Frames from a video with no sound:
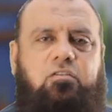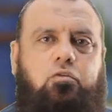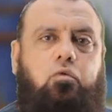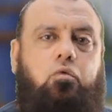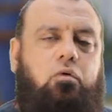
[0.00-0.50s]

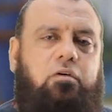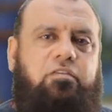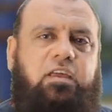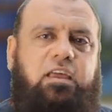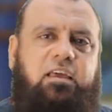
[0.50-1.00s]
Through
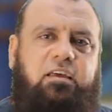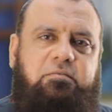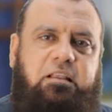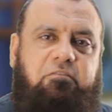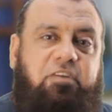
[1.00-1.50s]
the
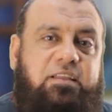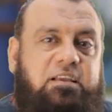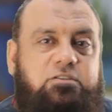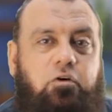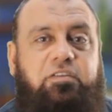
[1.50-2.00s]

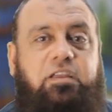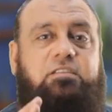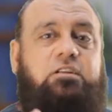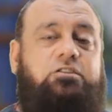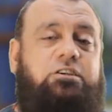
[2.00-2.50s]
lymphatics of the
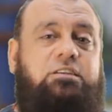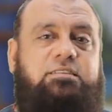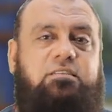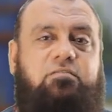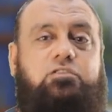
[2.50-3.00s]
rectus sheath,
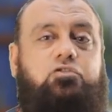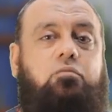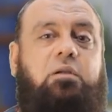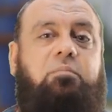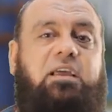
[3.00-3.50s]
the
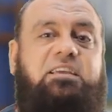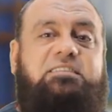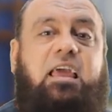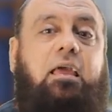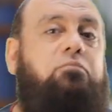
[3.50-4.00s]
tumor may
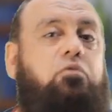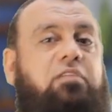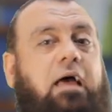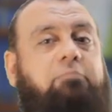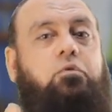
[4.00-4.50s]
escape to
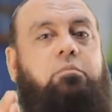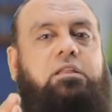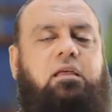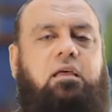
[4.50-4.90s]
the abdomen,